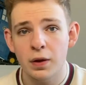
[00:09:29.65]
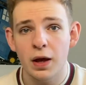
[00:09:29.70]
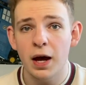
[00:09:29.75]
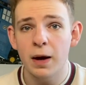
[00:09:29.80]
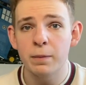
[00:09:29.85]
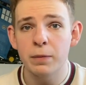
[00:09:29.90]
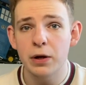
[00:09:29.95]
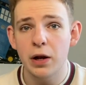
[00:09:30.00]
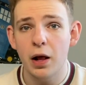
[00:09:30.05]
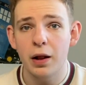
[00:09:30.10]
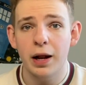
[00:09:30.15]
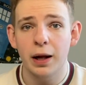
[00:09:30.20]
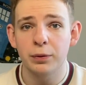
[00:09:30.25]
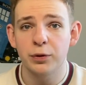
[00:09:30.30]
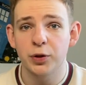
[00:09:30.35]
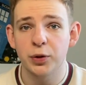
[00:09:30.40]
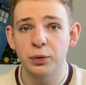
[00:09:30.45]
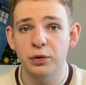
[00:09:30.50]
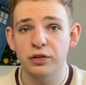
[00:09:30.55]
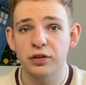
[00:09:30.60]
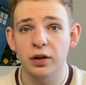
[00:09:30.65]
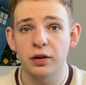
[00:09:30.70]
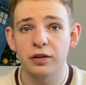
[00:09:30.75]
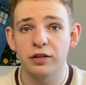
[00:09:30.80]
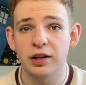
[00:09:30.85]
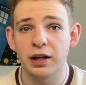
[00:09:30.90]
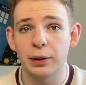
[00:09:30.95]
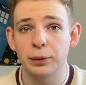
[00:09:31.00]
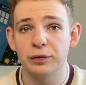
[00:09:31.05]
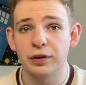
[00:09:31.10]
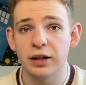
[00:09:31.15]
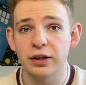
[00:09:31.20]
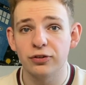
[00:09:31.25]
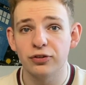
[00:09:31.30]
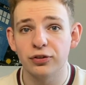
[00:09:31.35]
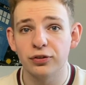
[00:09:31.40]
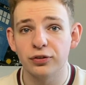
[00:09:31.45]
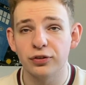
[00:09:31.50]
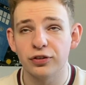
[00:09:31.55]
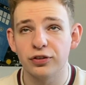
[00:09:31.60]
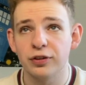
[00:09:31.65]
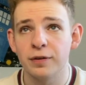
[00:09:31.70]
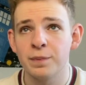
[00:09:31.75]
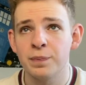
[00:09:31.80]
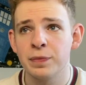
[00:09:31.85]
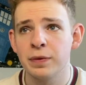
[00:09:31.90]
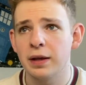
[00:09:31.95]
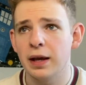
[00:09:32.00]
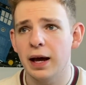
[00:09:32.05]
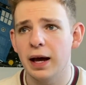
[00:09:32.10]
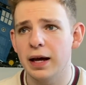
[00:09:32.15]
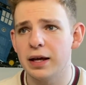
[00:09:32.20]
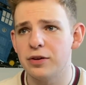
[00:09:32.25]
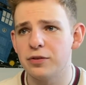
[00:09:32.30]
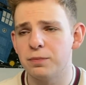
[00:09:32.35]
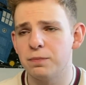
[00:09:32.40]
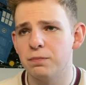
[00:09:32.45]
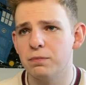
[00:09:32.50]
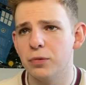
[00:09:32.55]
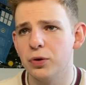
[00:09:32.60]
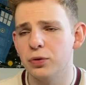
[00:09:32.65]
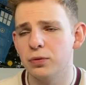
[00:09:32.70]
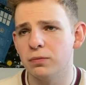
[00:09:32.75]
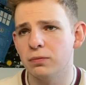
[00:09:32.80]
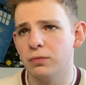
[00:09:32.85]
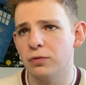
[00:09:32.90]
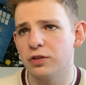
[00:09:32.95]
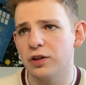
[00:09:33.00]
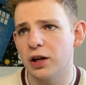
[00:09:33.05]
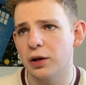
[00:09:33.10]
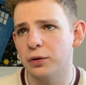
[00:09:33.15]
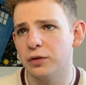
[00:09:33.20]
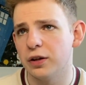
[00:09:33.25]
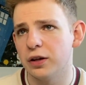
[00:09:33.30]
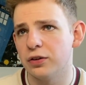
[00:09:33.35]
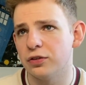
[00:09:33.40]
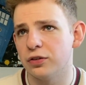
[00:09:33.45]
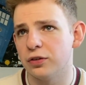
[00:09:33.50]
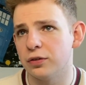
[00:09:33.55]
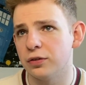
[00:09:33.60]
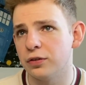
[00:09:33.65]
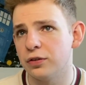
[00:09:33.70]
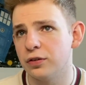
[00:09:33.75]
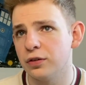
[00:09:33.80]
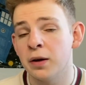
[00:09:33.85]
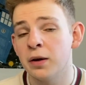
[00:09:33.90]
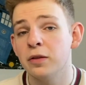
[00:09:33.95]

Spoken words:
and we learned how to do sun salutations and moon salutations.